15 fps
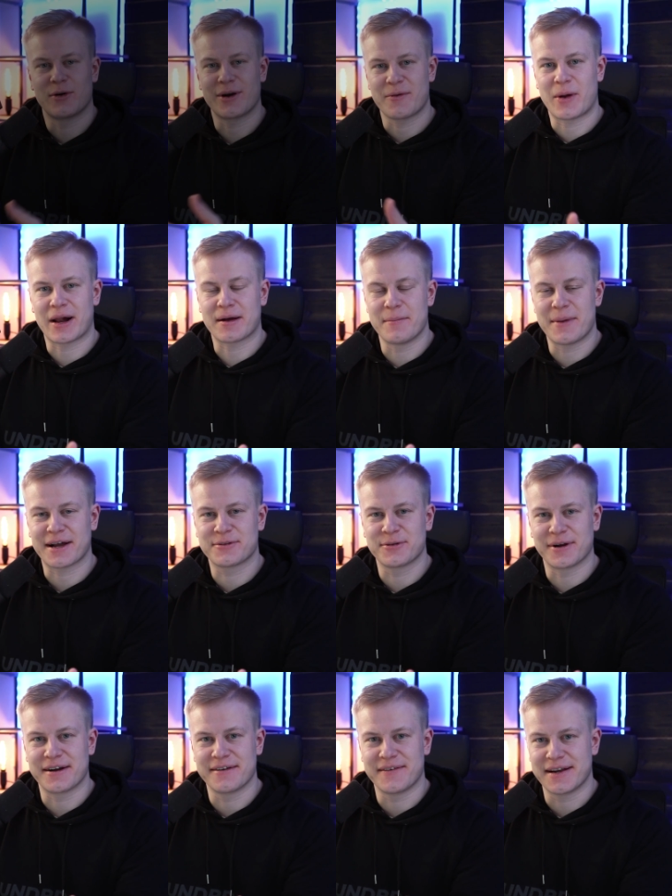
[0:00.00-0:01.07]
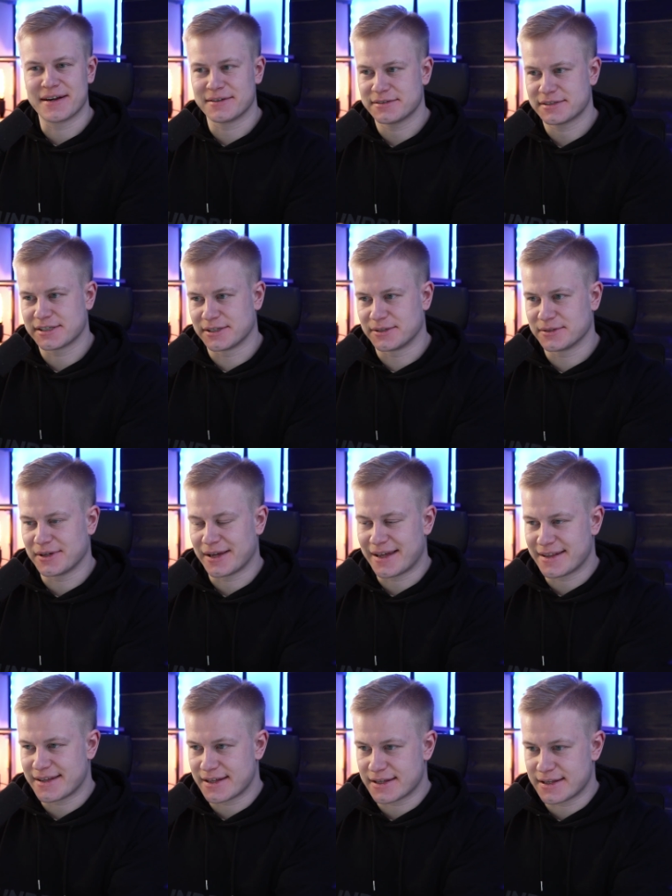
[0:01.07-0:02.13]
Alright, welcome back to another video. So
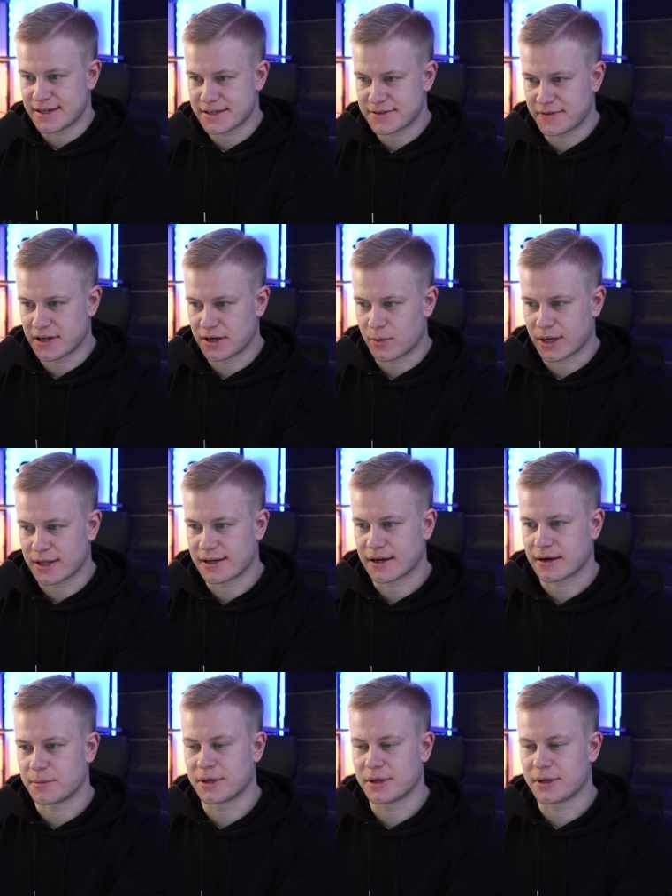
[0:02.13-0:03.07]
in this video, I want to talk